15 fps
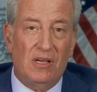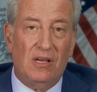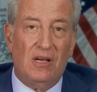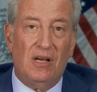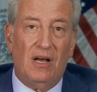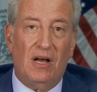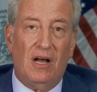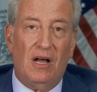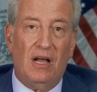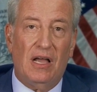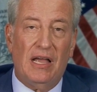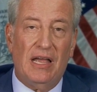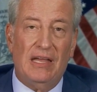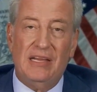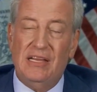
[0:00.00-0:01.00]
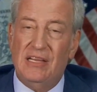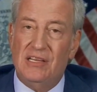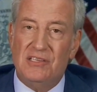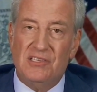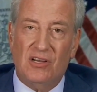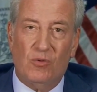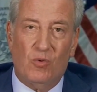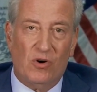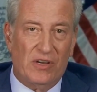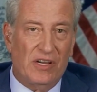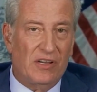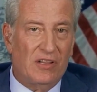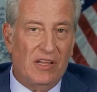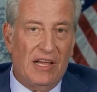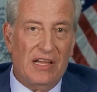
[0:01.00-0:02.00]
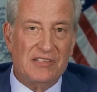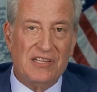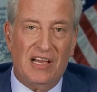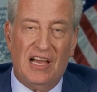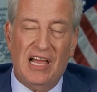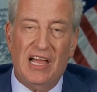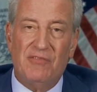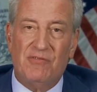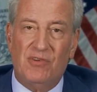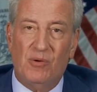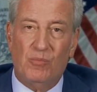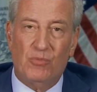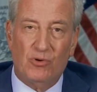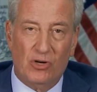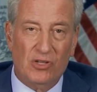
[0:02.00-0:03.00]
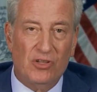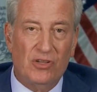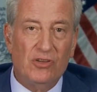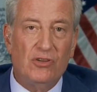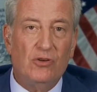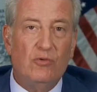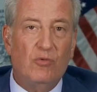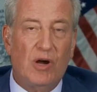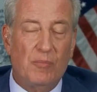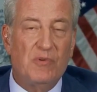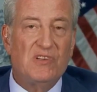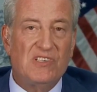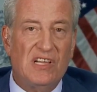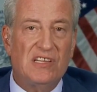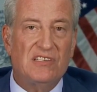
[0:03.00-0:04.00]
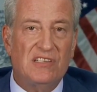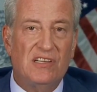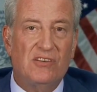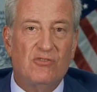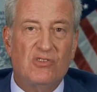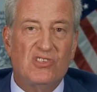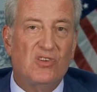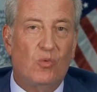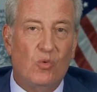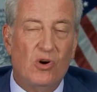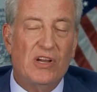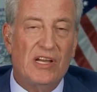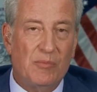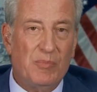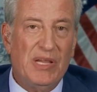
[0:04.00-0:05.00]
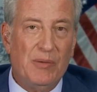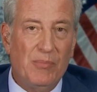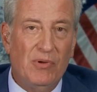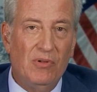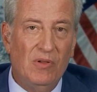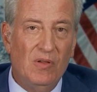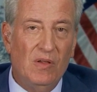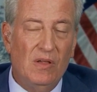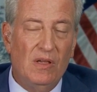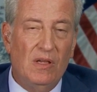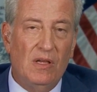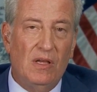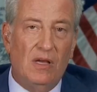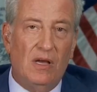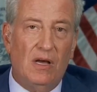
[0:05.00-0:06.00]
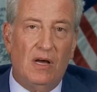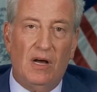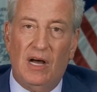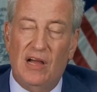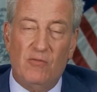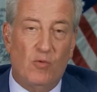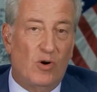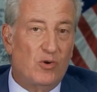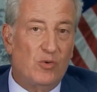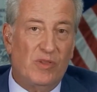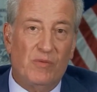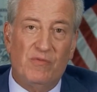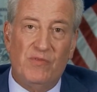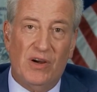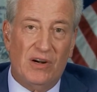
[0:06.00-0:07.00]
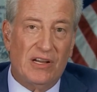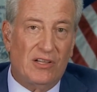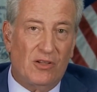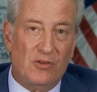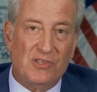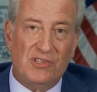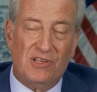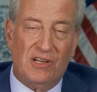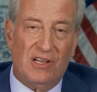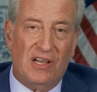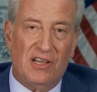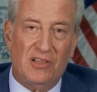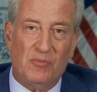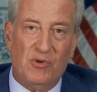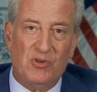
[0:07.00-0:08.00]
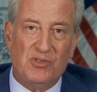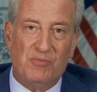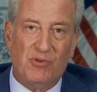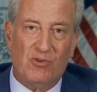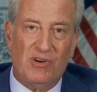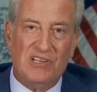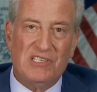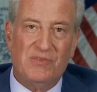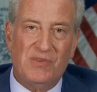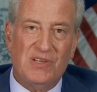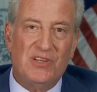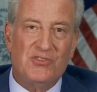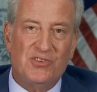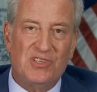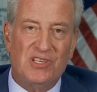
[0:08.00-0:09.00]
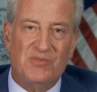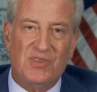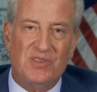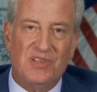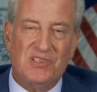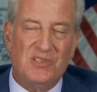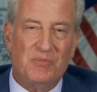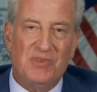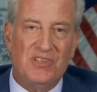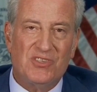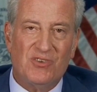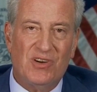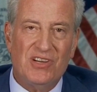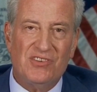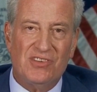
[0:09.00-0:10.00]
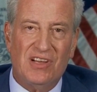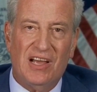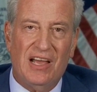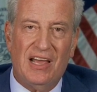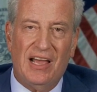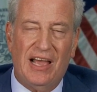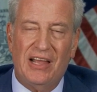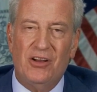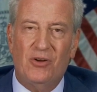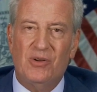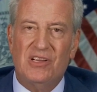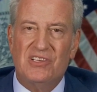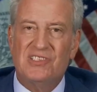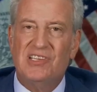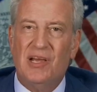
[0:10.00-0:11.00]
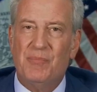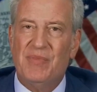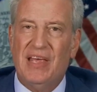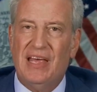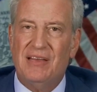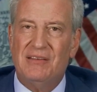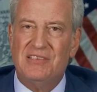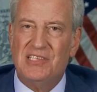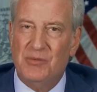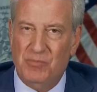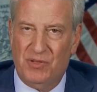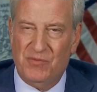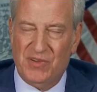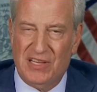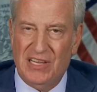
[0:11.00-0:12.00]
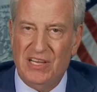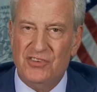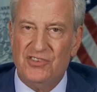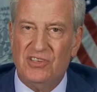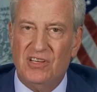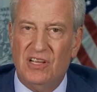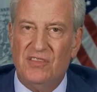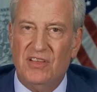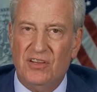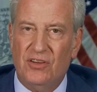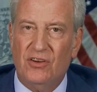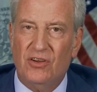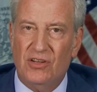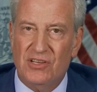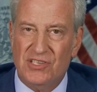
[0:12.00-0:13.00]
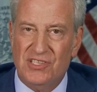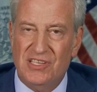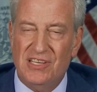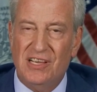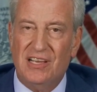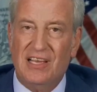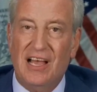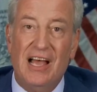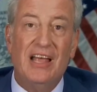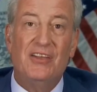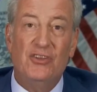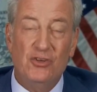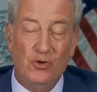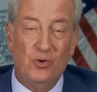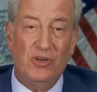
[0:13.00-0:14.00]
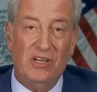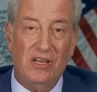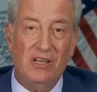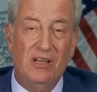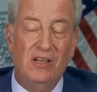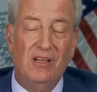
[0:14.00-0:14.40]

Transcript: Uh, he is a working class guy from Brooklyn who represents the interests of working people. Uh, I've worked with him very closely in a lot of the most progressive initiatives of this administration. I, I don't accept that simplification. I think you're going to see a continuity